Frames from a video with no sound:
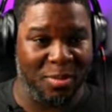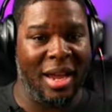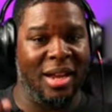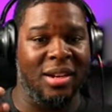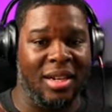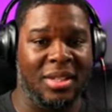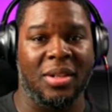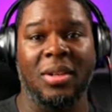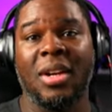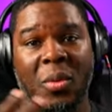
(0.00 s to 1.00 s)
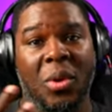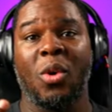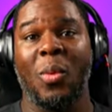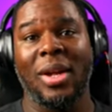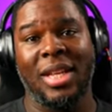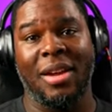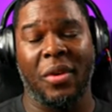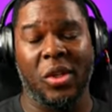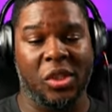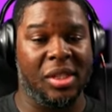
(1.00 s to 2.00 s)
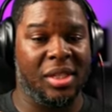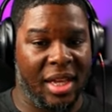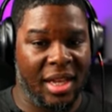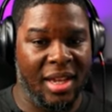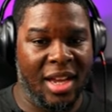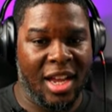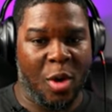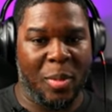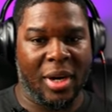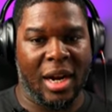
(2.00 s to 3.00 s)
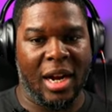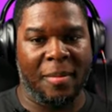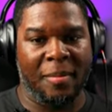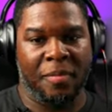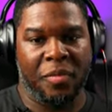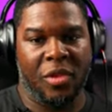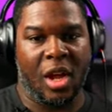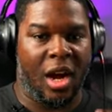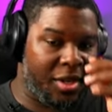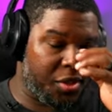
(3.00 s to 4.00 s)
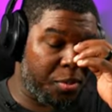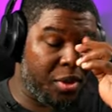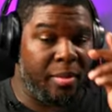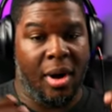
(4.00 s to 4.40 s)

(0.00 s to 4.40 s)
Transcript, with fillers: it's back on. So we're gonna watch that version instead. But um, I also put